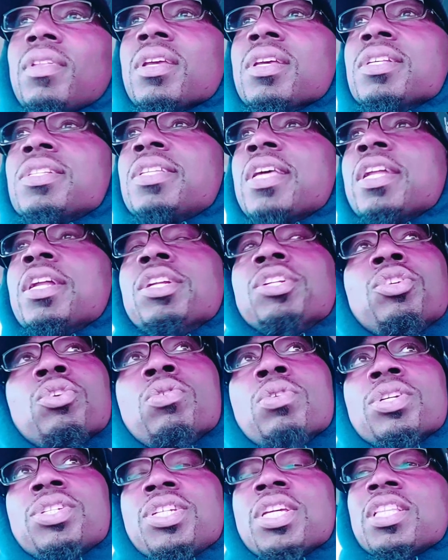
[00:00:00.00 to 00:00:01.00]
Instead of
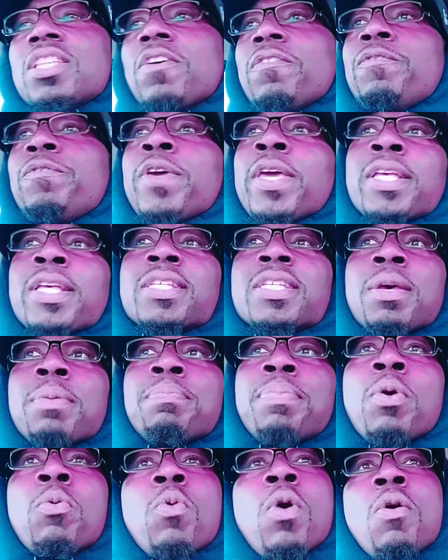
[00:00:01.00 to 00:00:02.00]
doing shit to fix it,
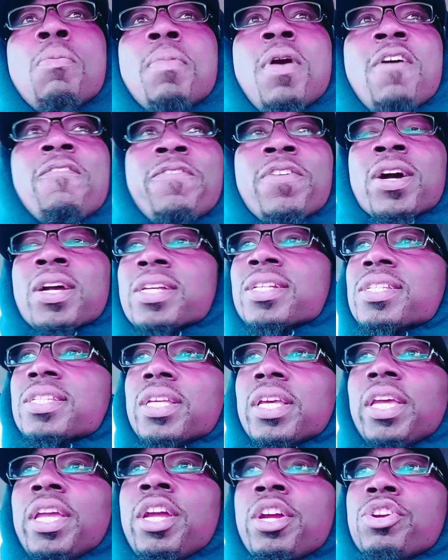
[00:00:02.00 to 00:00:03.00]
but want motherfuckers
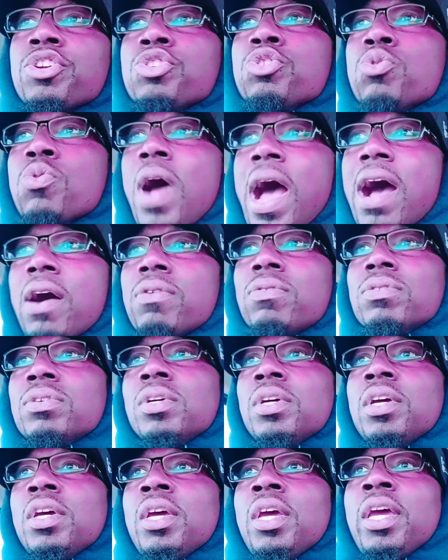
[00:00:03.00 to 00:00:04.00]
to hear you out.
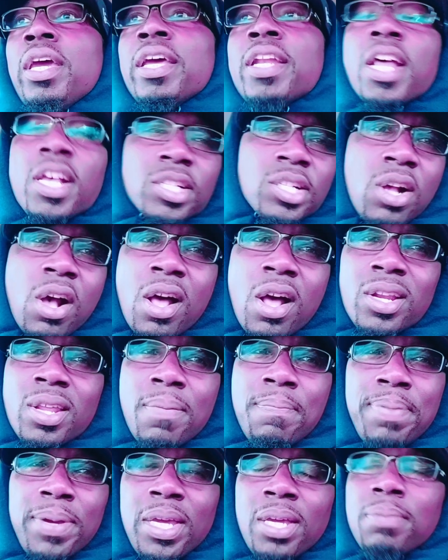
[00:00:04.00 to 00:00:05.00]
And that's all
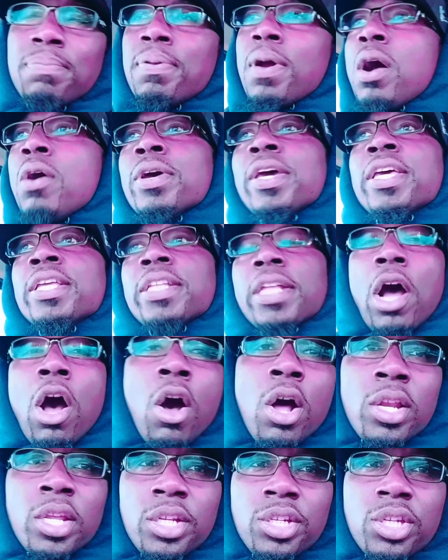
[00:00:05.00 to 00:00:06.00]
it be, bro. It
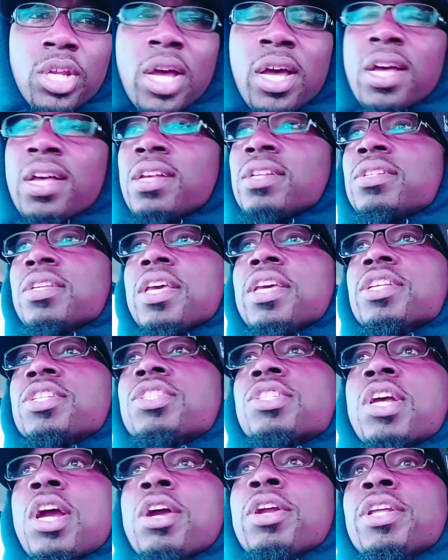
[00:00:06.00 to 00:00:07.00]
all it does
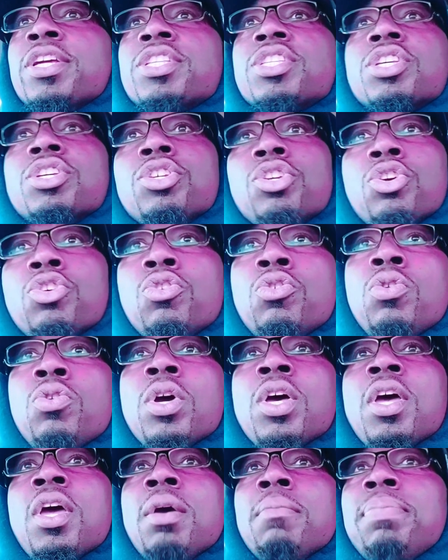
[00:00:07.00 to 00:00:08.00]
is turn into you
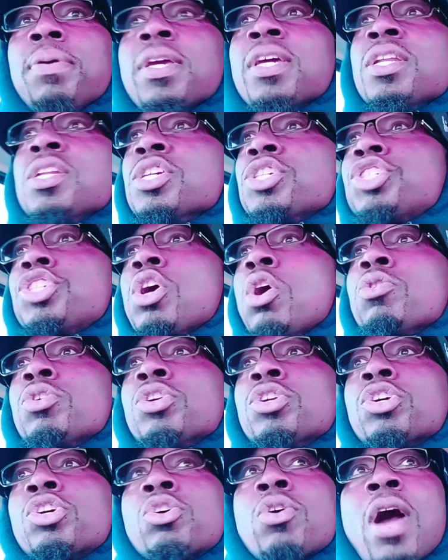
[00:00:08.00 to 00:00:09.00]
being the
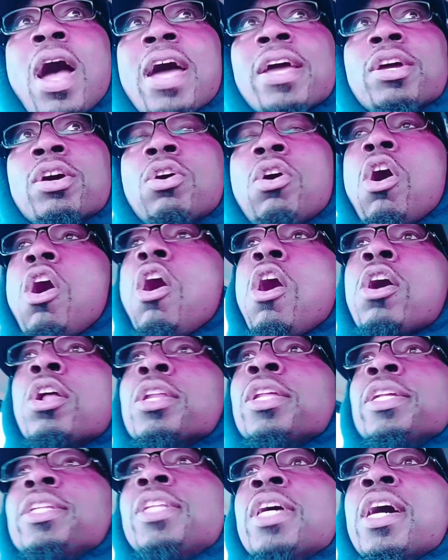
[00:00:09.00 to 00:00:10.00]
shoulder to cry on.
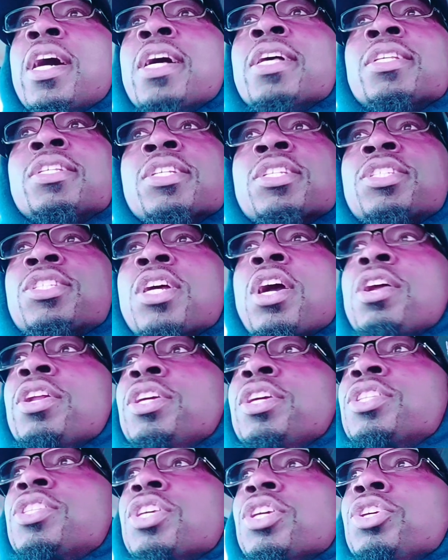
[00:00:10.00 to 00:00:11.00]
All it does is turn
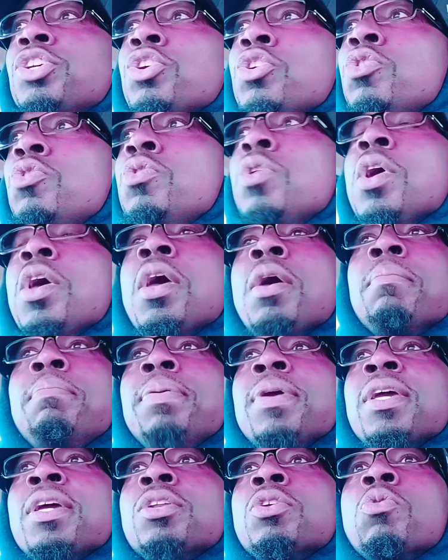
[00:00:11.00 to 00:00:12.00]
into you
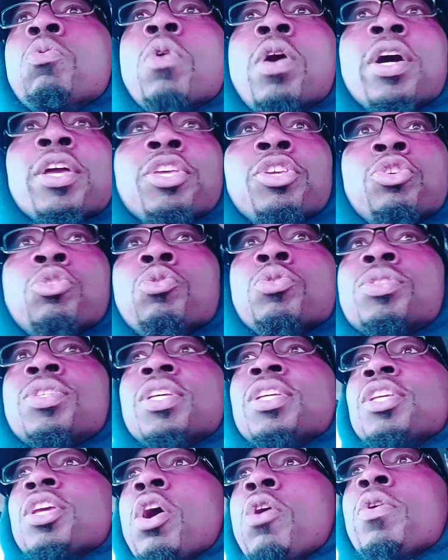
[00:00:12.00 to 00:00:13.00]
being the one
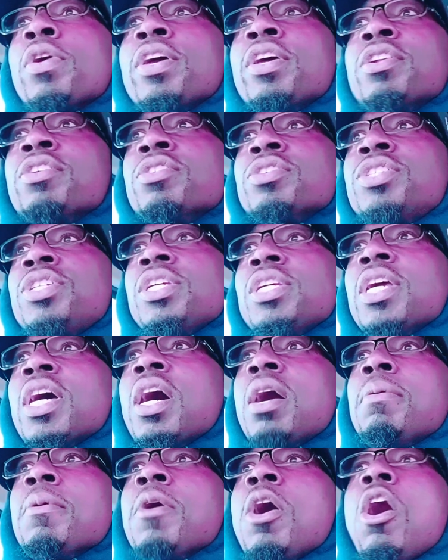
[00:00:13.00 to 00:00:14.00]
using your energy
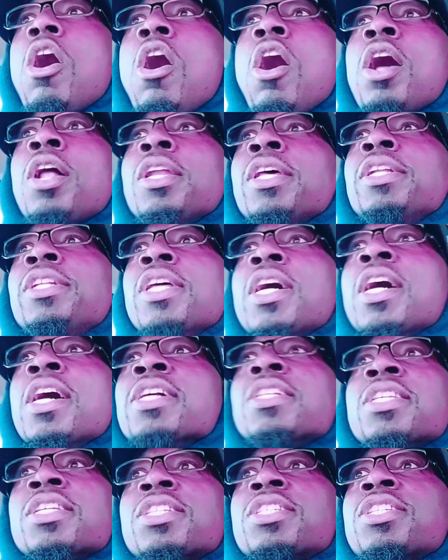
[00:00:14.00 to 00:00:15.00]
up. All it
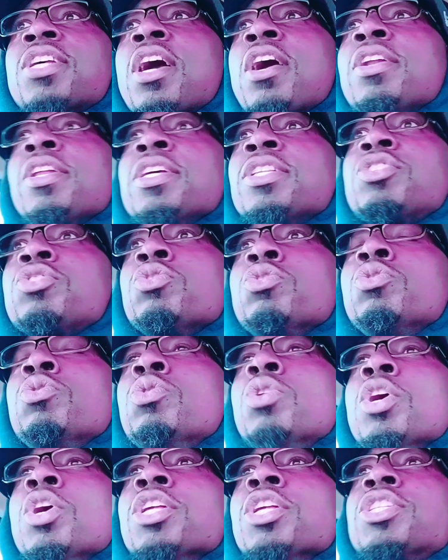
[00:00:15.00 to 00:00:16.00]
does is turn into
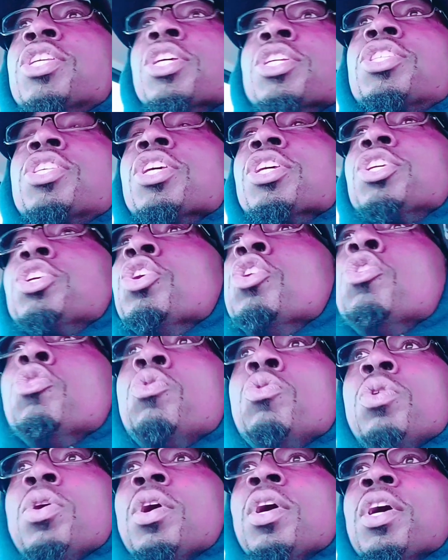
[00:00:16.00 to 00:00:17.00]
to, to
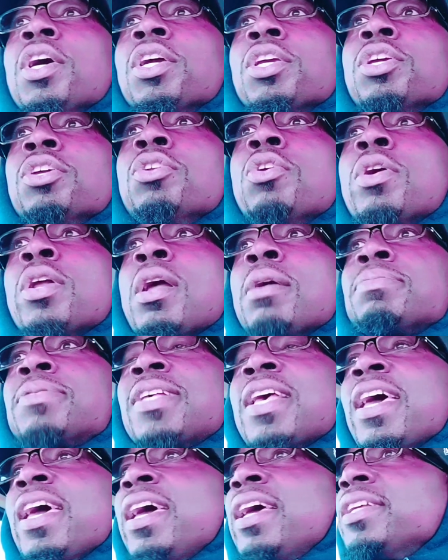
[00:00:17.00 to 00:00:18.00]
you, you know what I'm
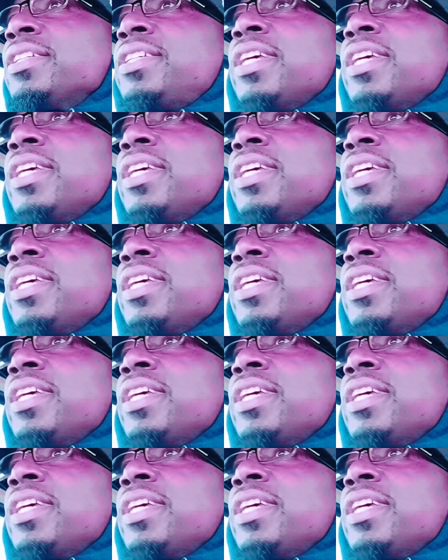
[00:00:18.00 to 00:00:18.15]
saying?